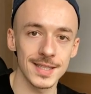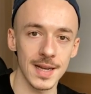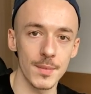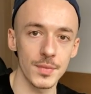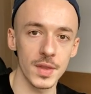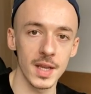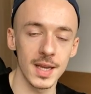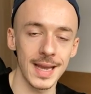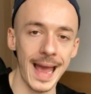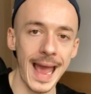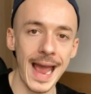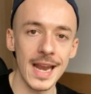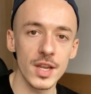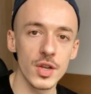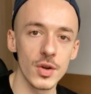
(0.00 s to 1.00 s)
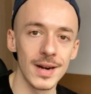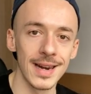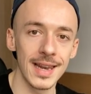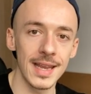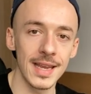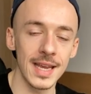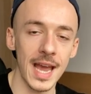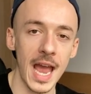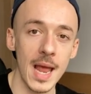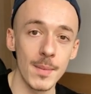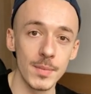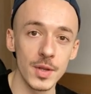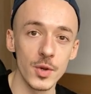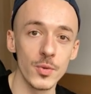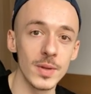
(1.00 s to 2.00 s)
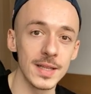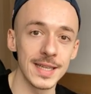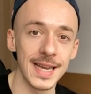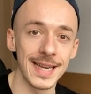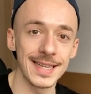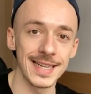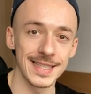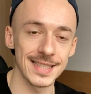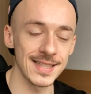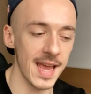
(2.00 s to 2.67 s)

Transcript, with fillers: something, add your link, and you will get